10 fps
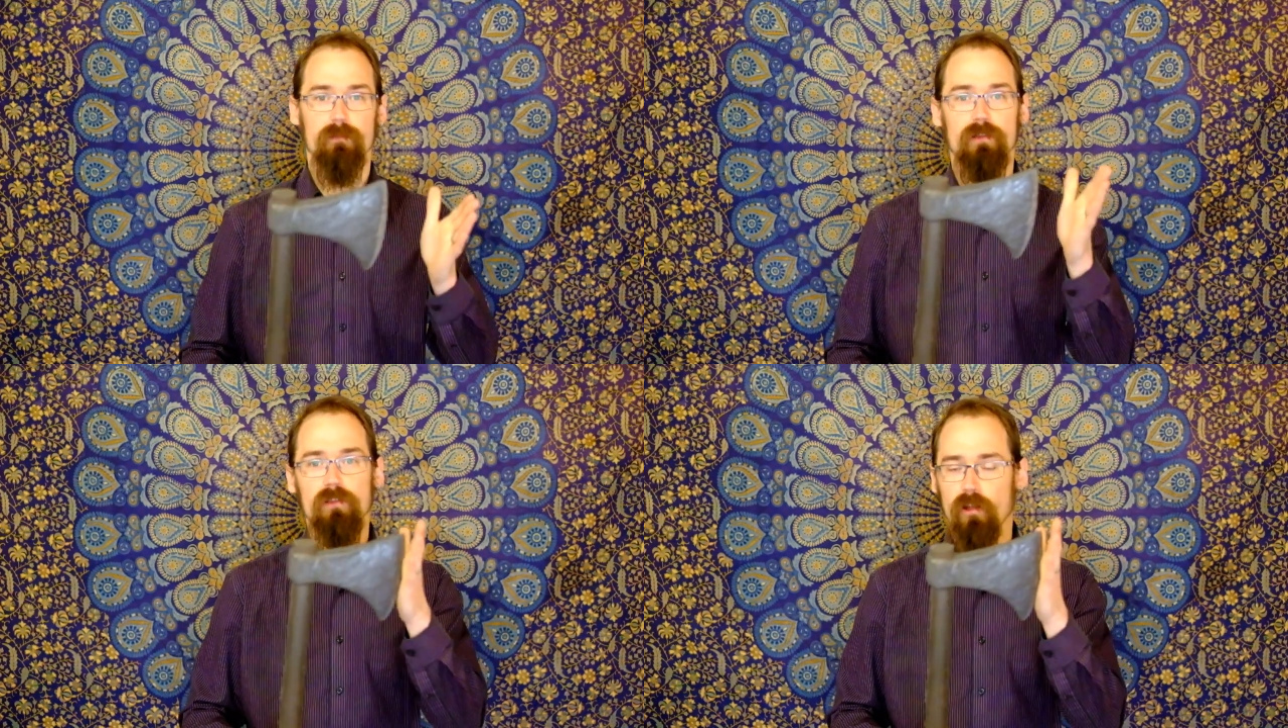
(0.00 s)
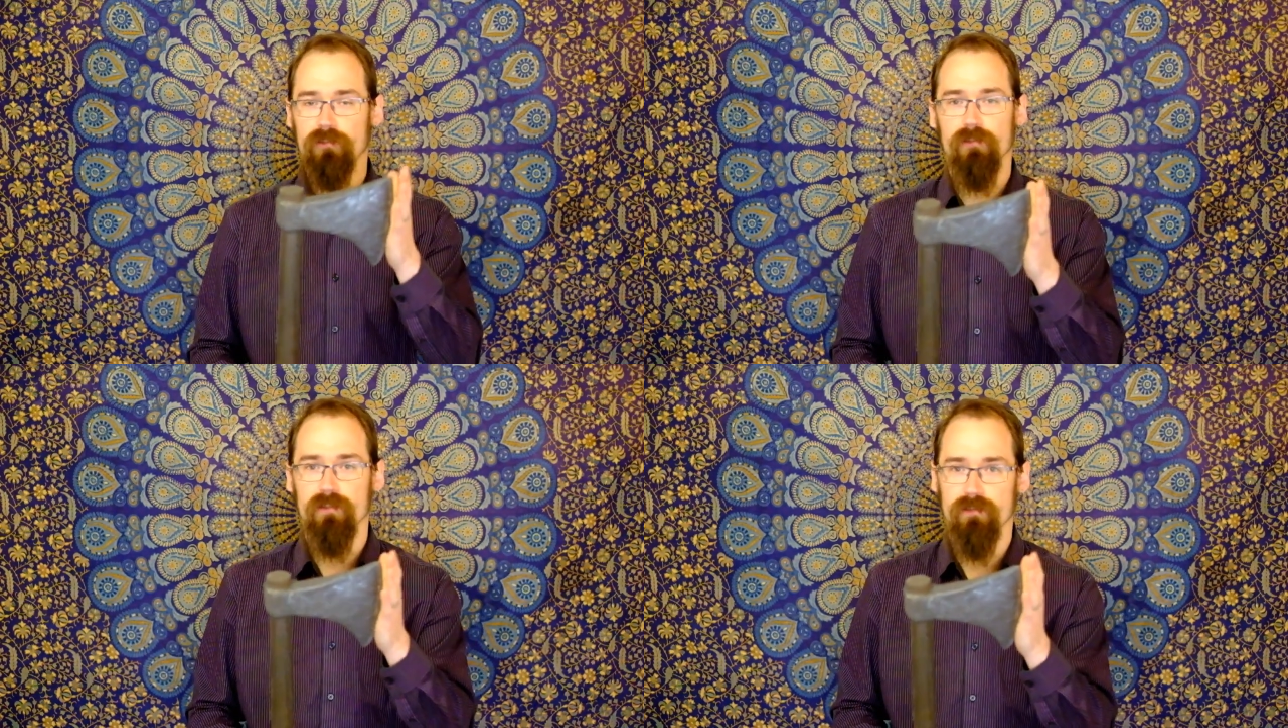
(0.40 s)
lots
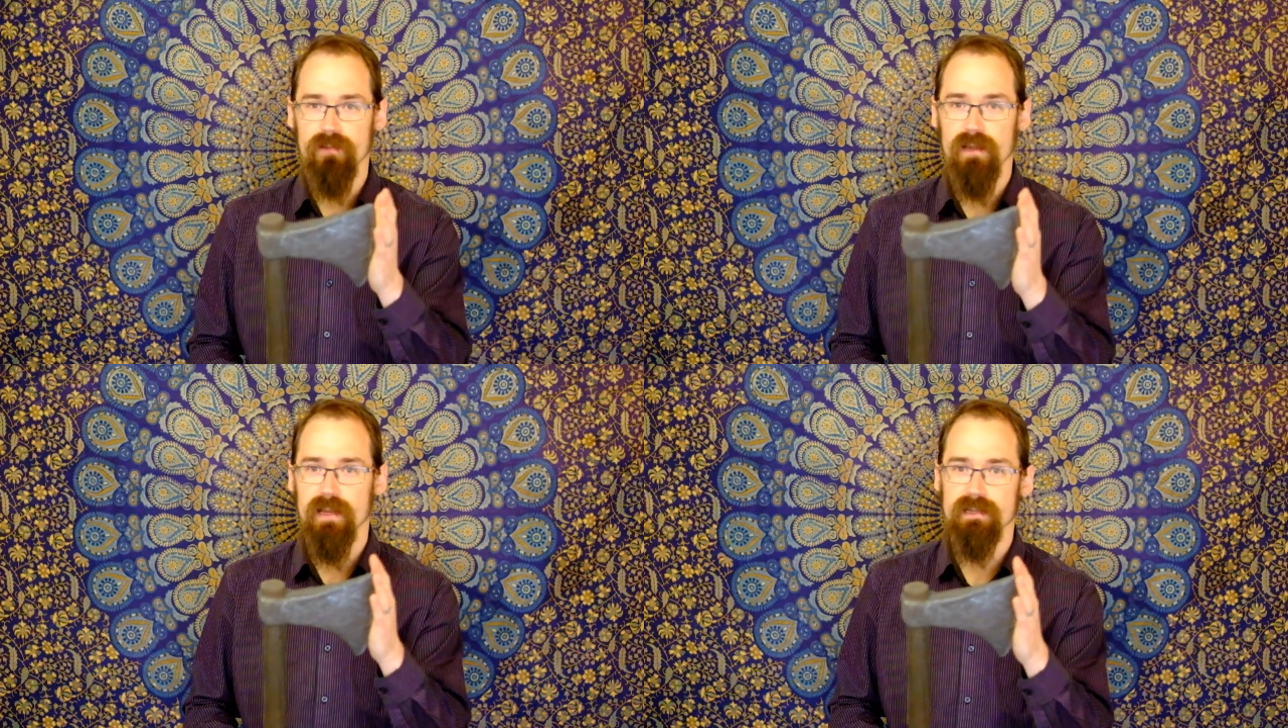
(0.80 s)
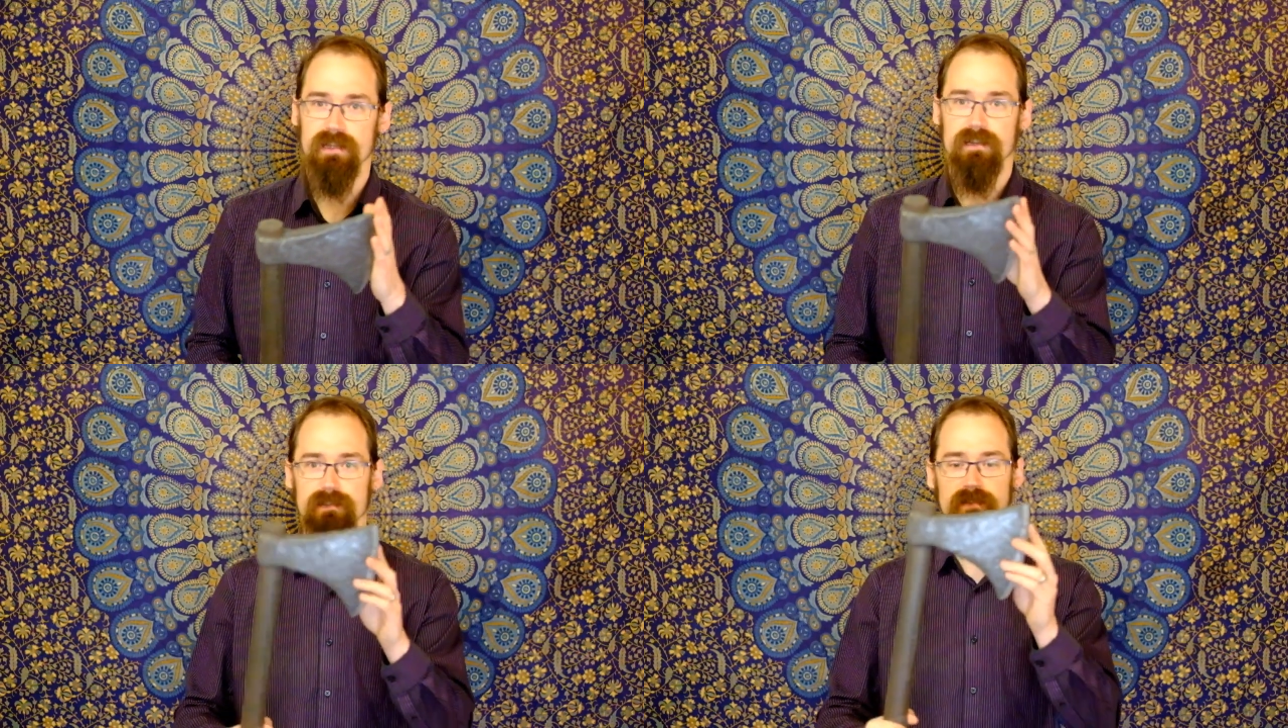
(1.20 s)
and lots of Dark Age
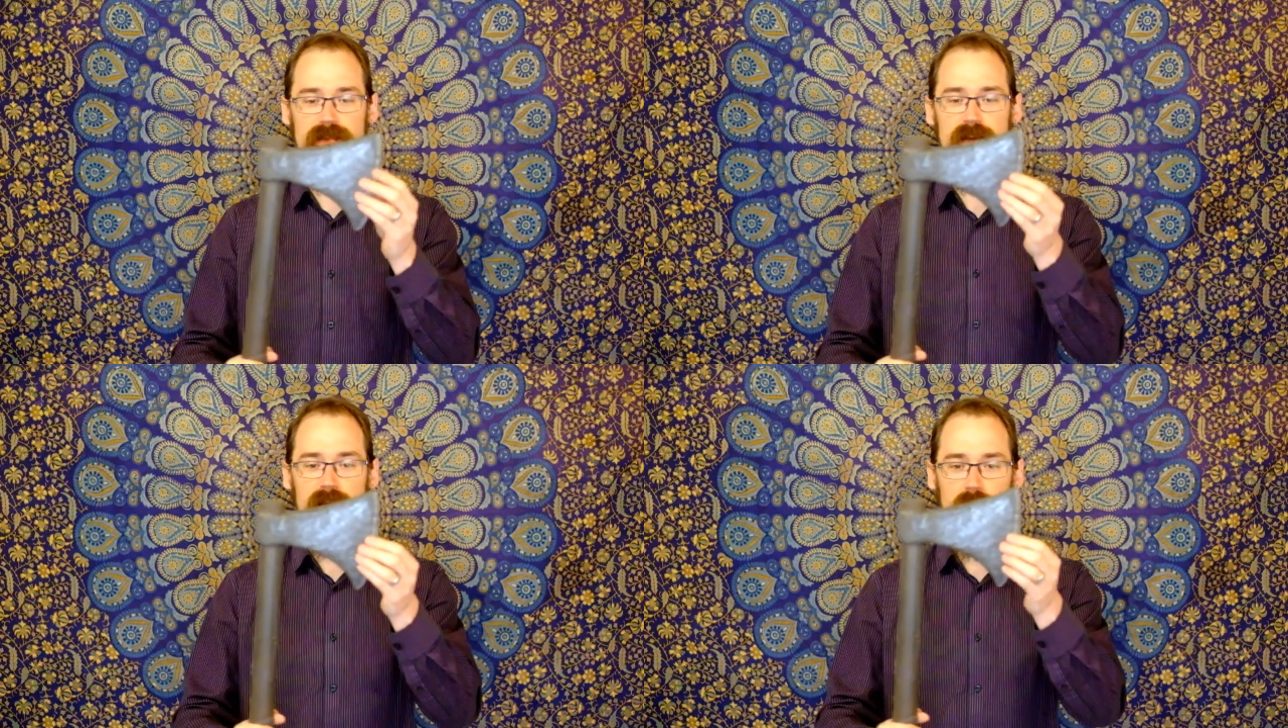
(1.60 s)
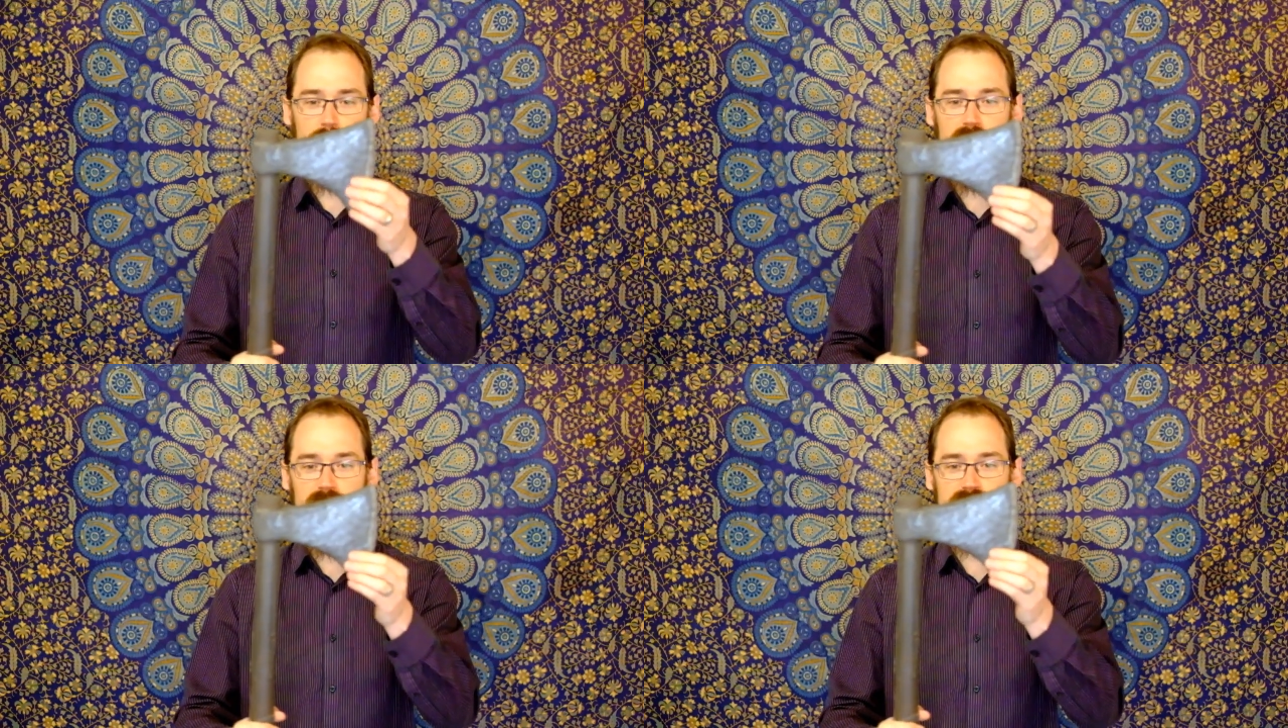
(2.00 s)
axes and
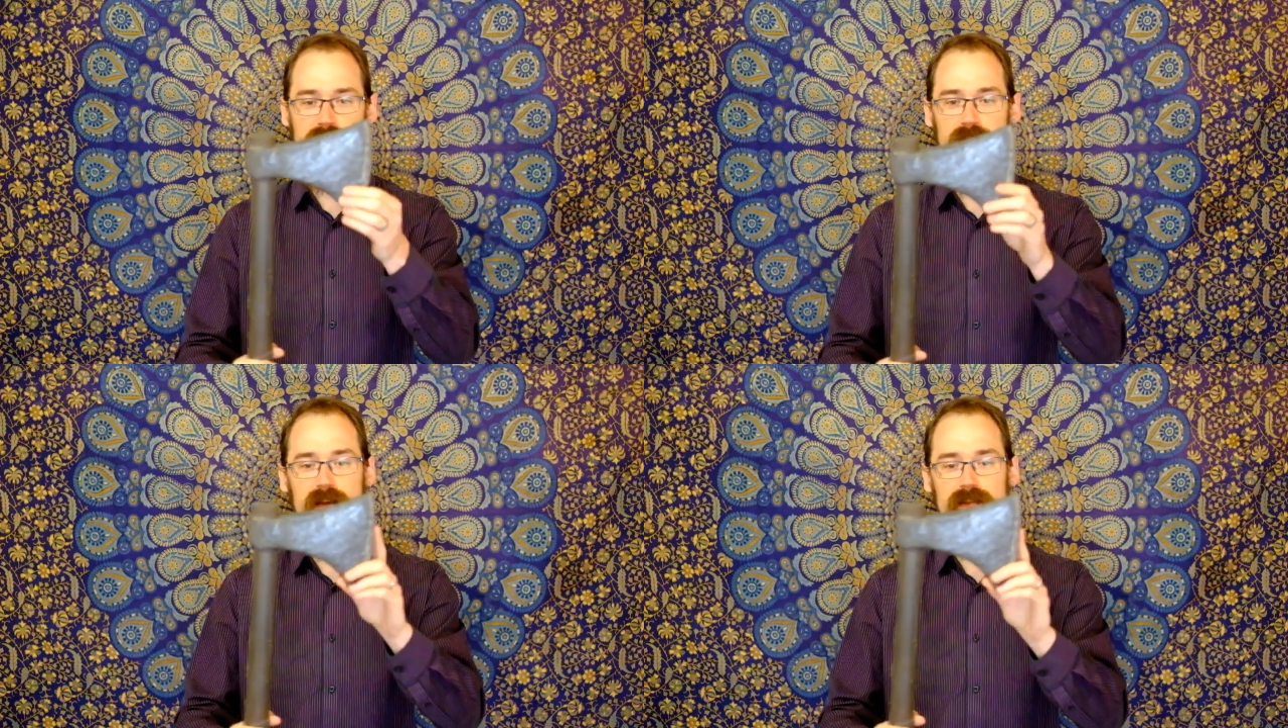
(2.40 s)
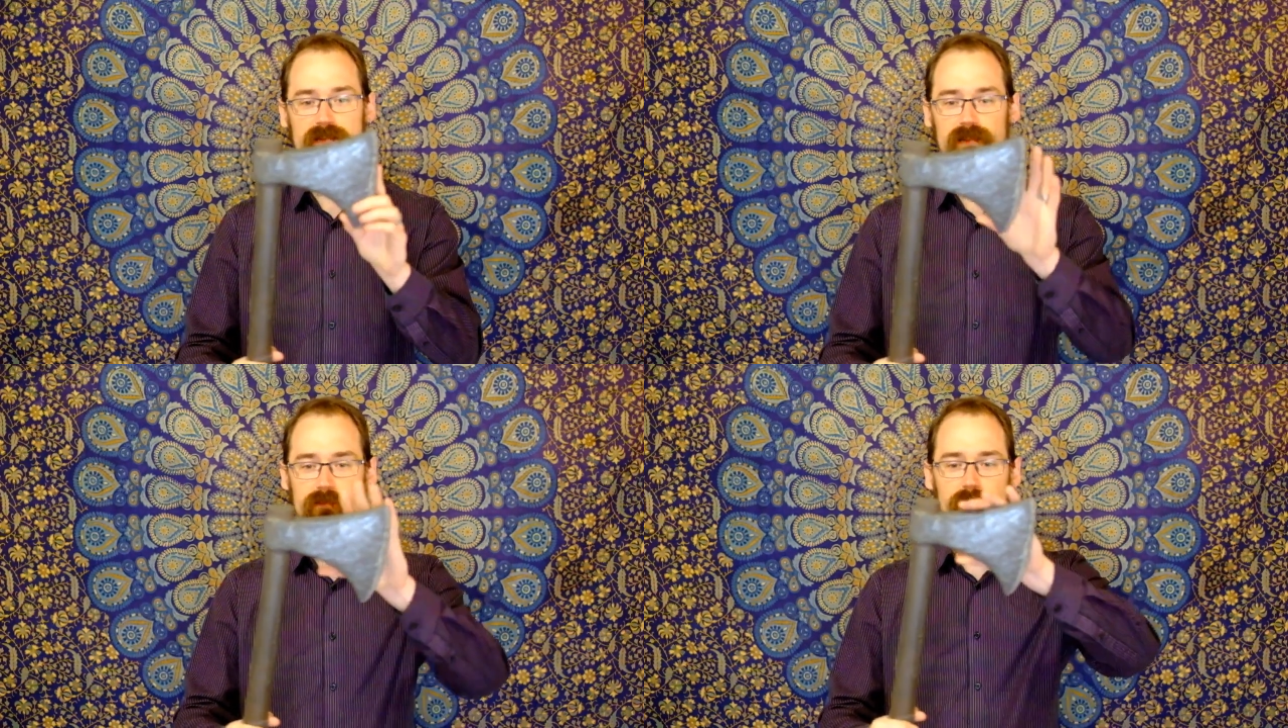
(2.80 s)
Migration Era
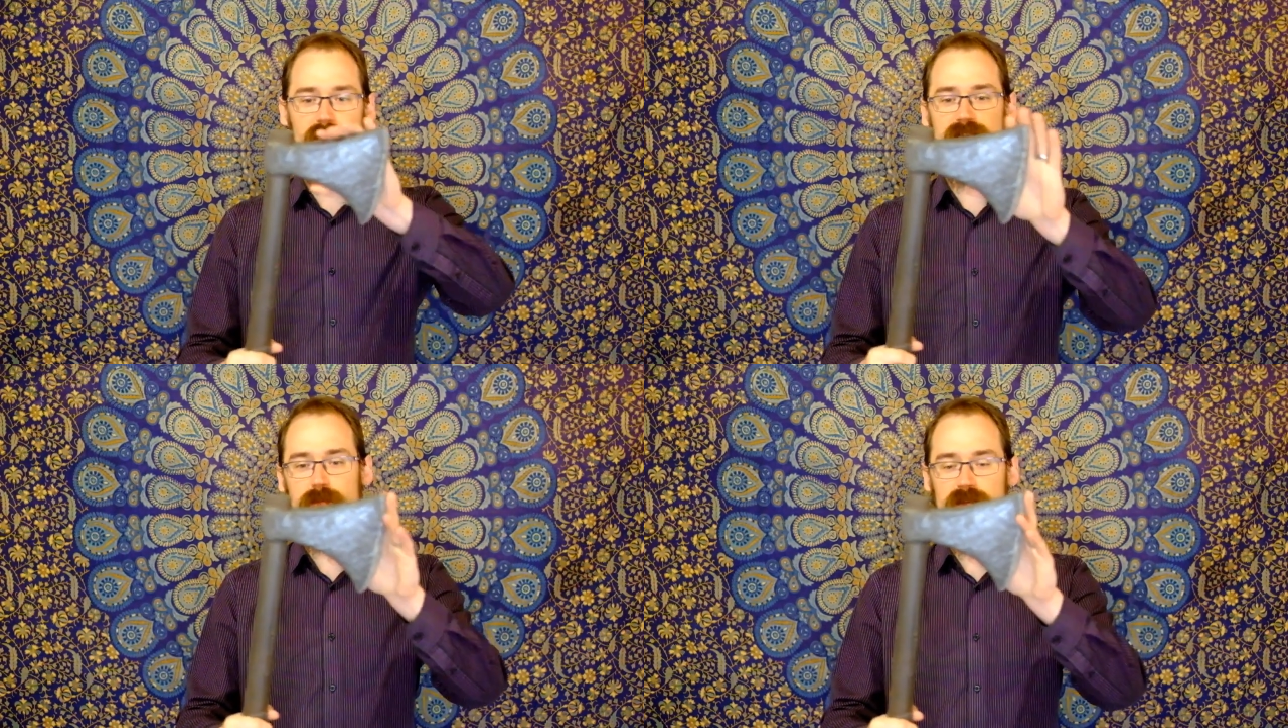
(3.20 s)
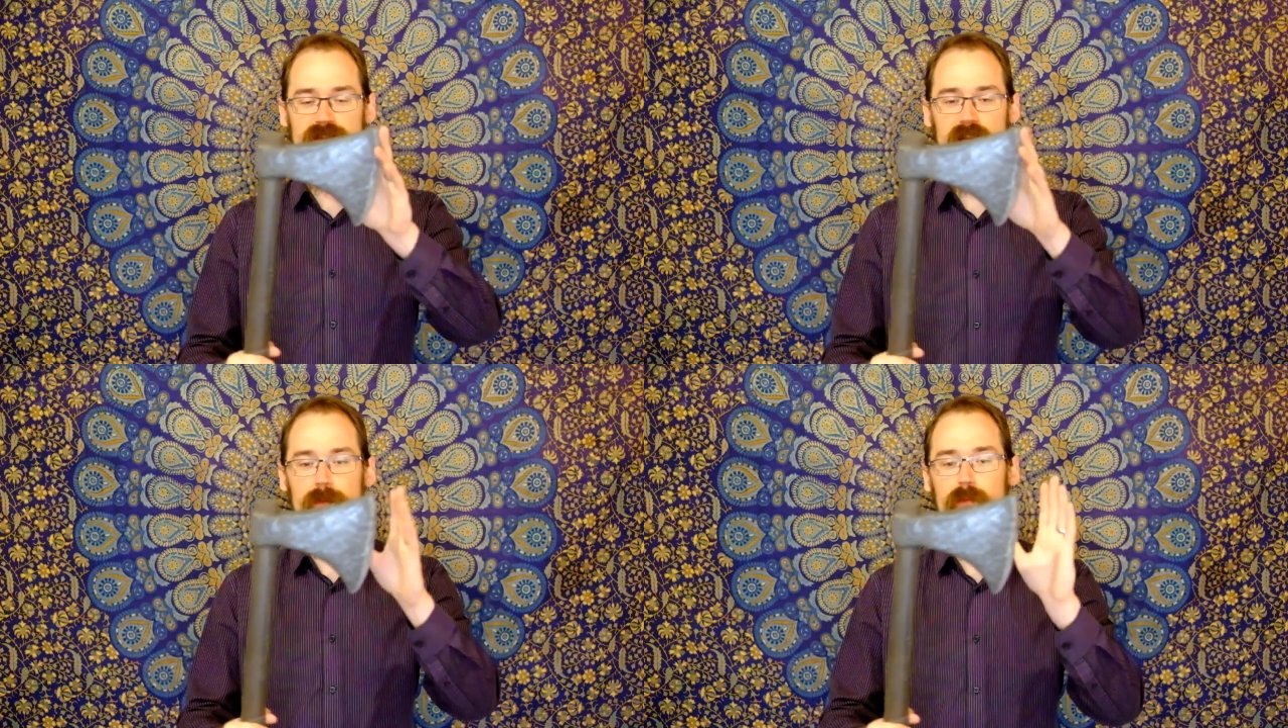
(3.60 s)
axes have a very similar shape,